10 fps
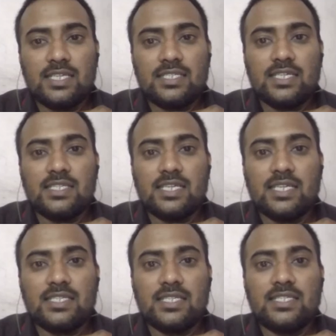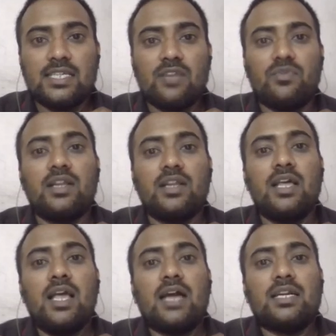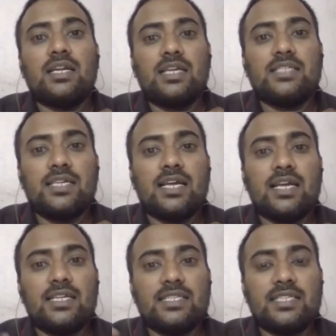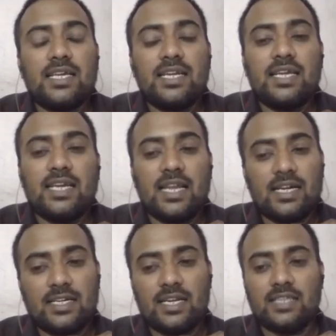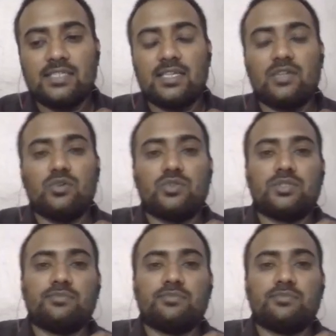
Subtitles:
is essential for analyzing and designing electronic circuits.